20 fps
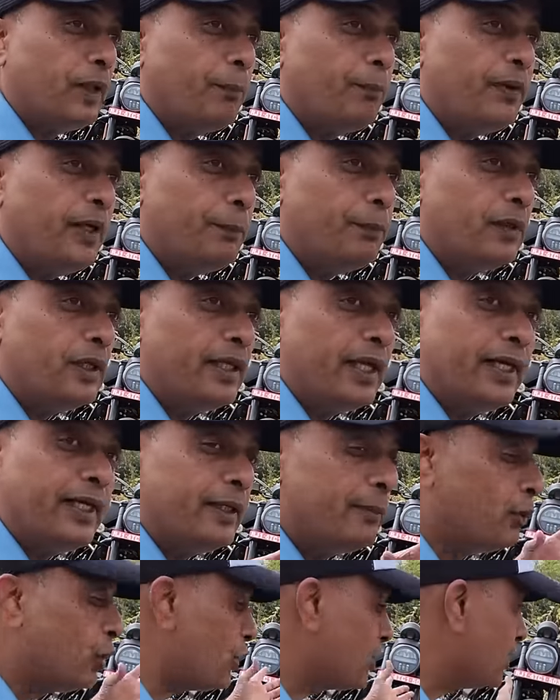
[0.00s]
People get
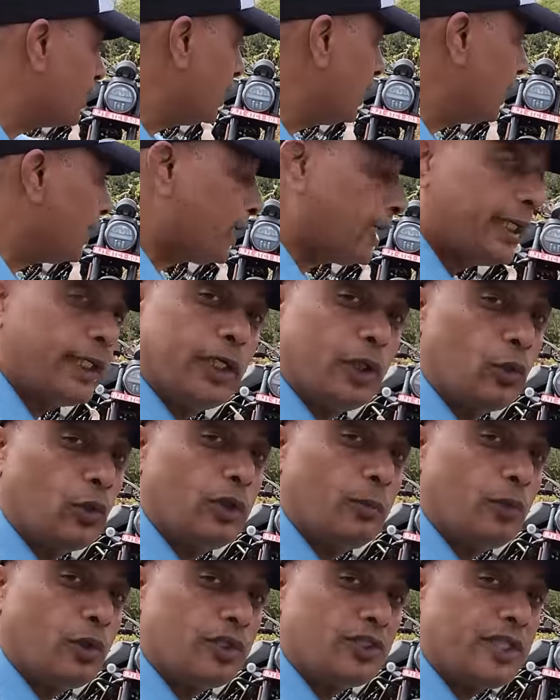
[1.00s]
emotionally connected to the
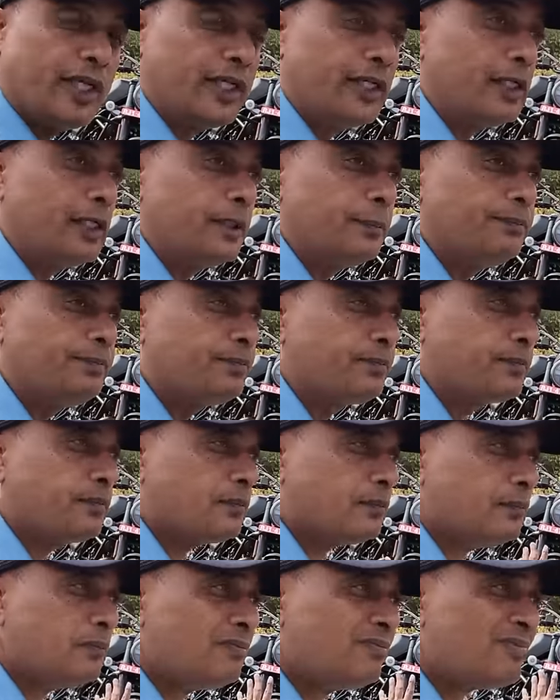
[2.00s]
motorcycle.
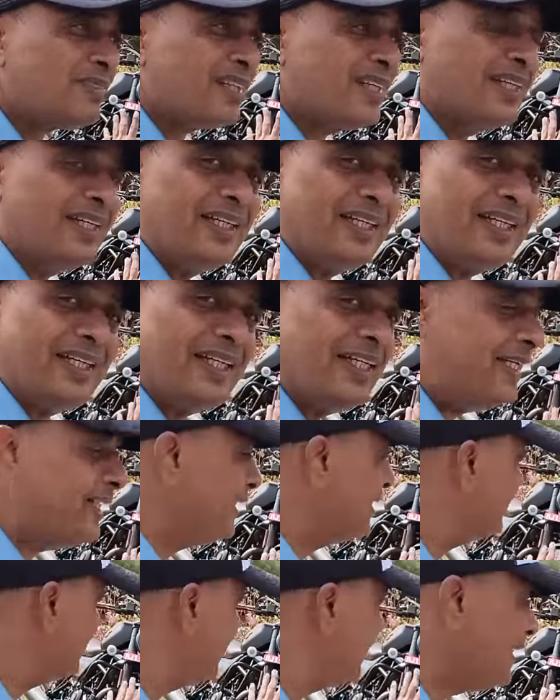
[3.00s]
It
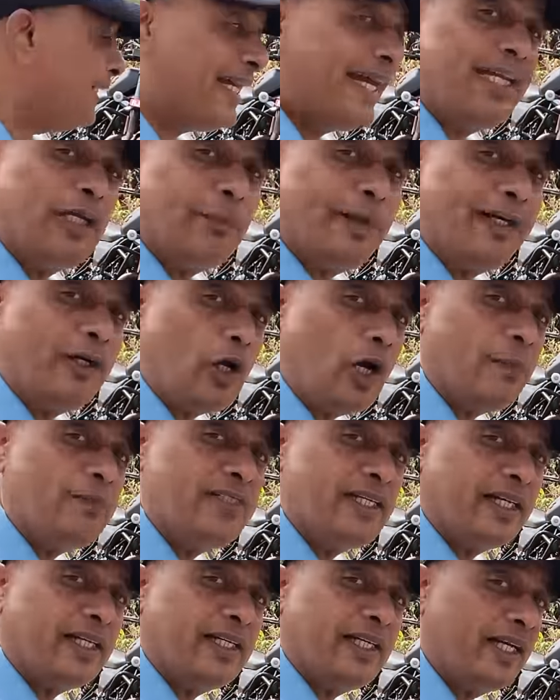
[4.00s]
is an inanimate
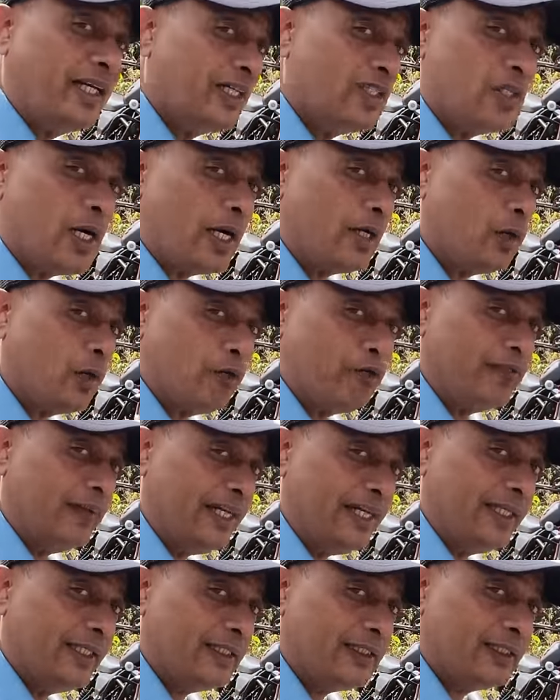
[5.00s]
object. It has got no
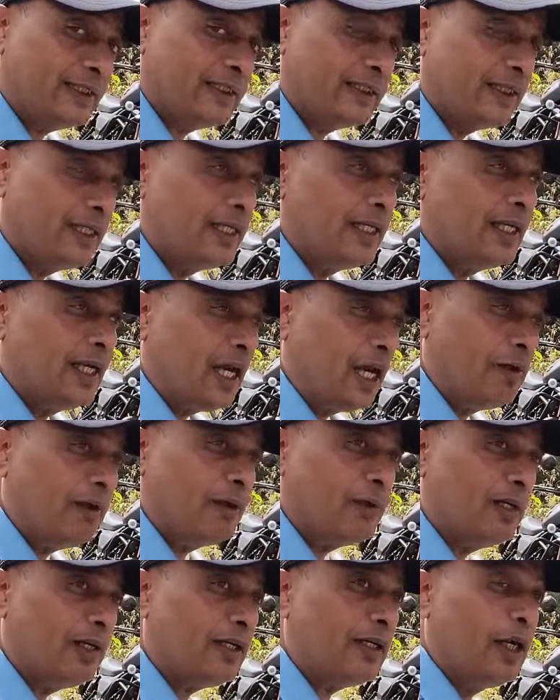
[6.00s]
feelings.
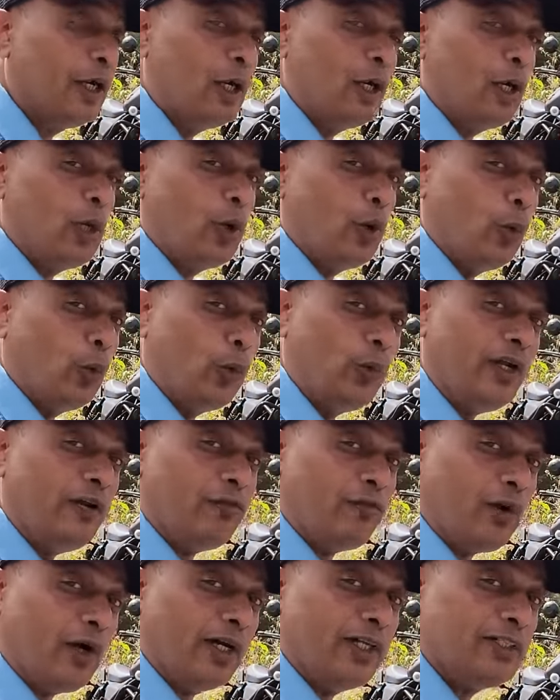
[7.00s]
However, we
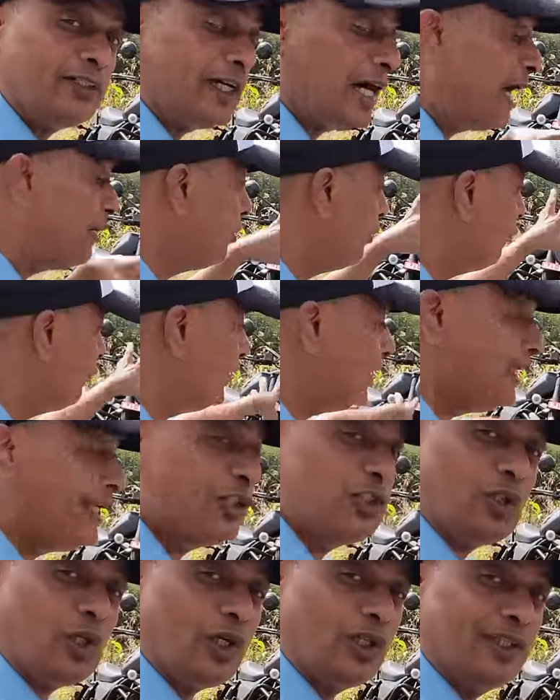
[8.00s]
foist our
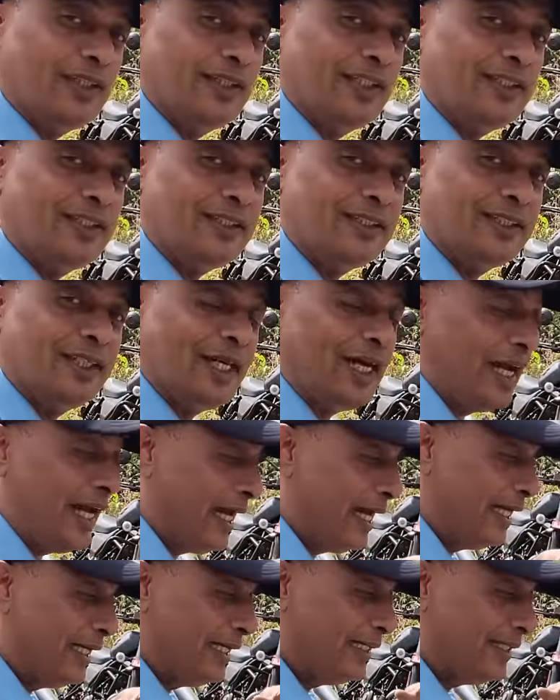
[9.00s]
feelings on this,
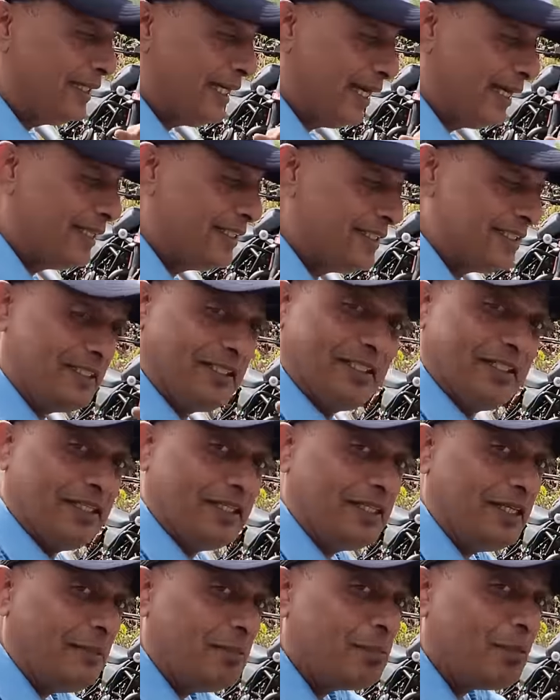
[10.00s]
and hence
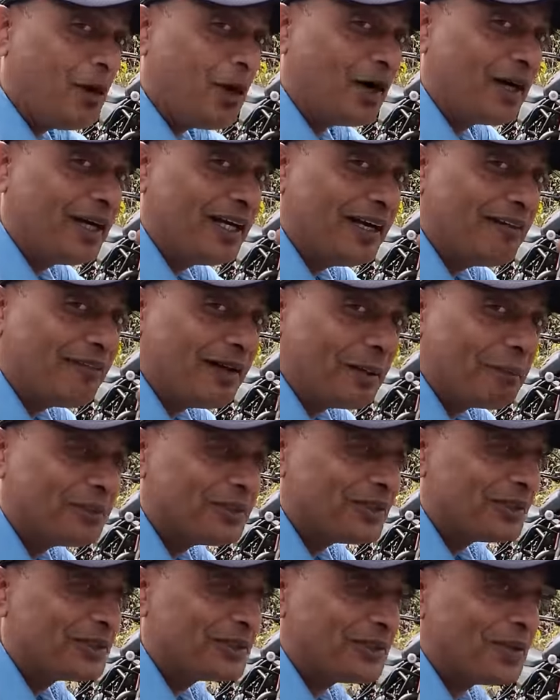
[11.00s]
the bond develops,
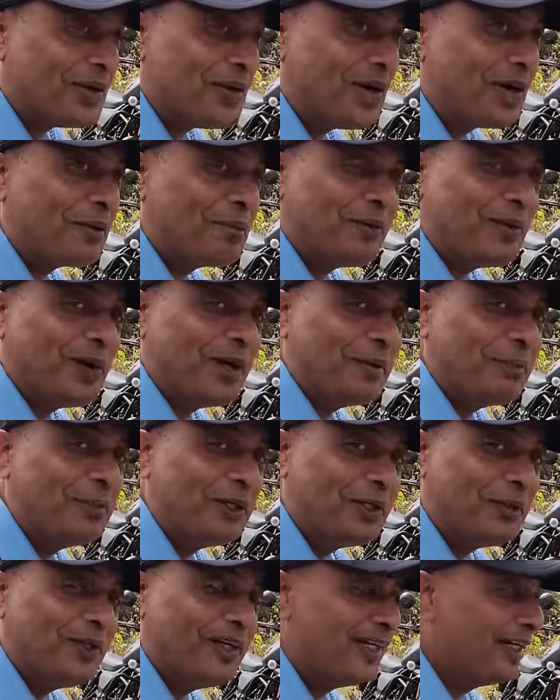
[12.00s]
a strong bond
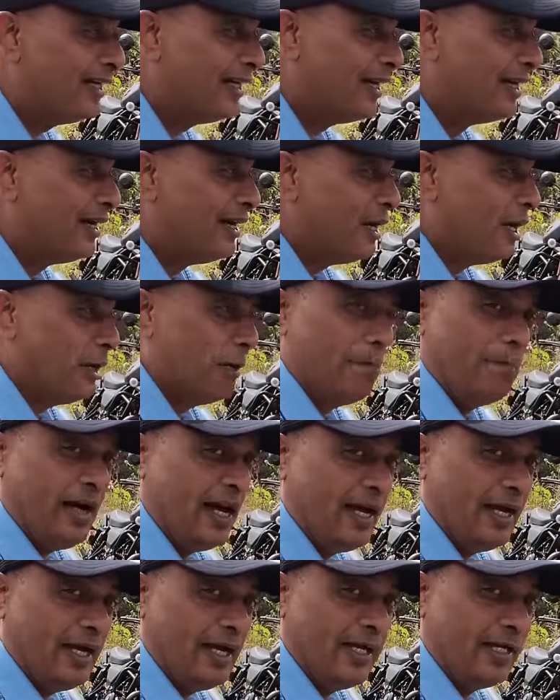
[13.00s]
between a
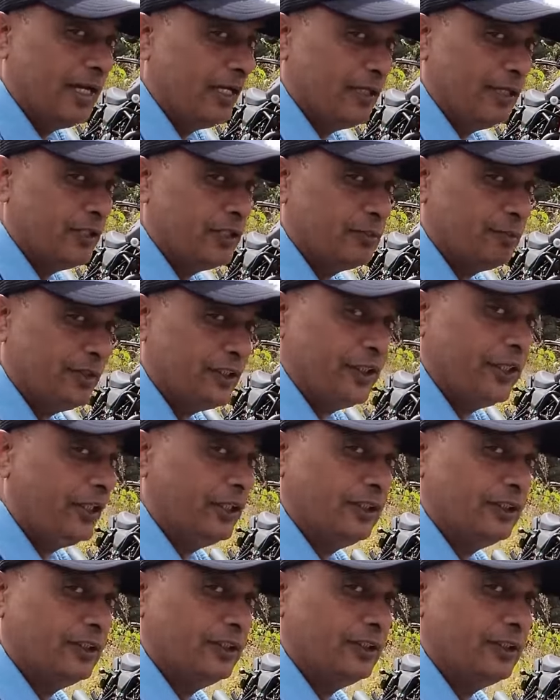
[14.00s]
man and his
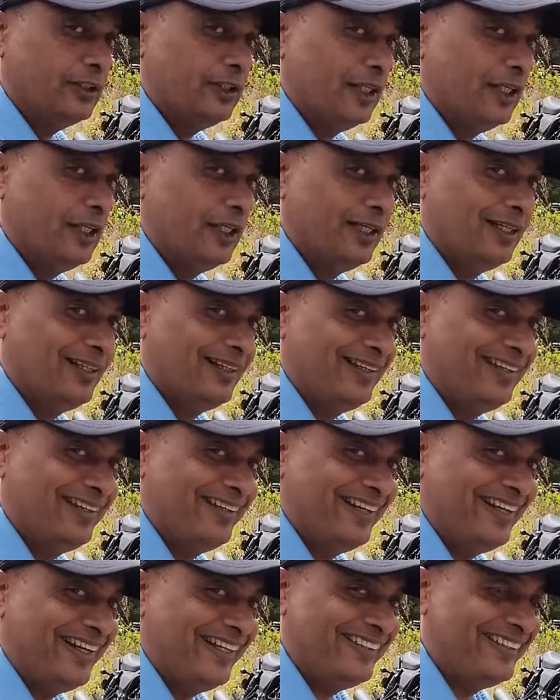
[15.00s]
machine,
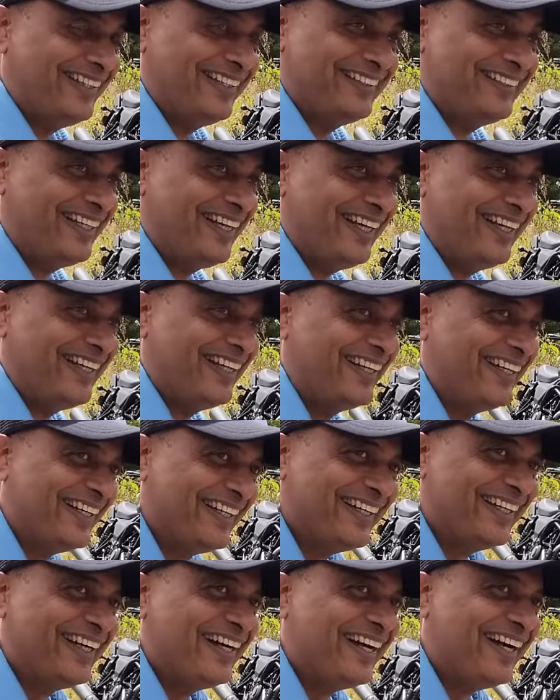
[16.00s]
like they say.
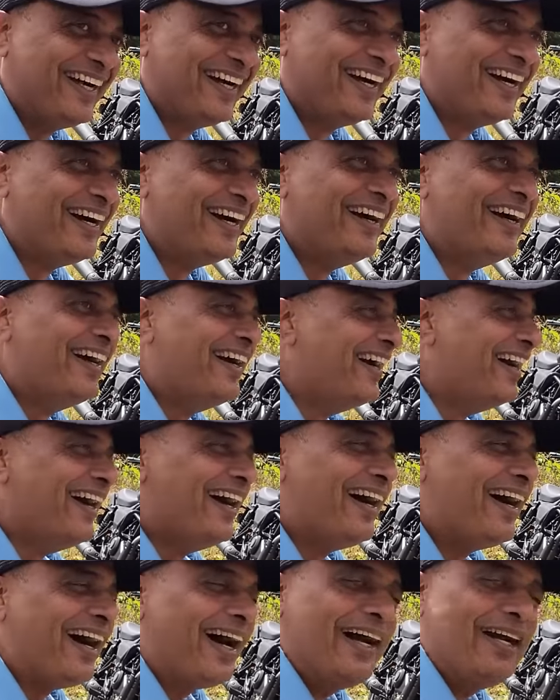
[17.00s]

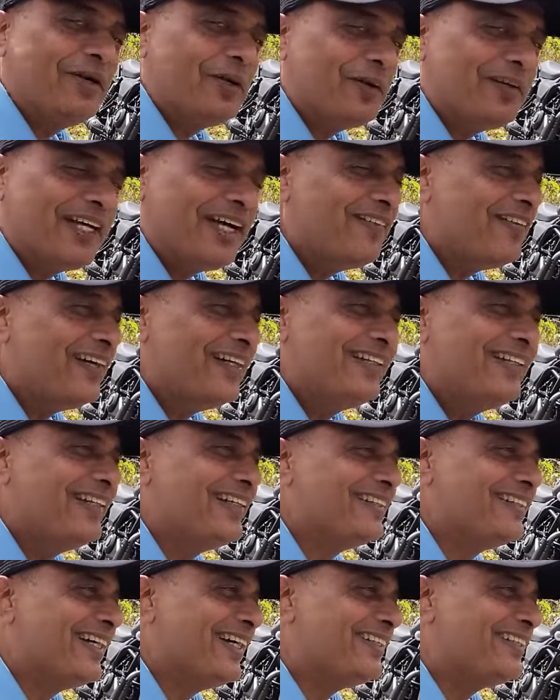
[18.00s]
I don't have anything
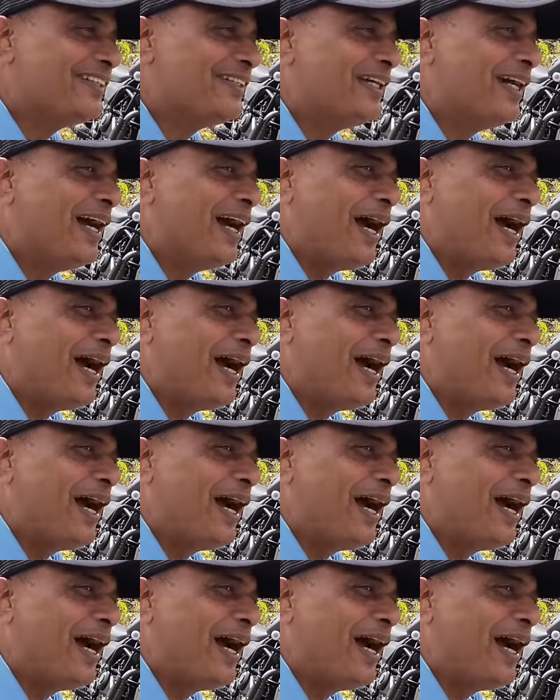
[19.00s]
such.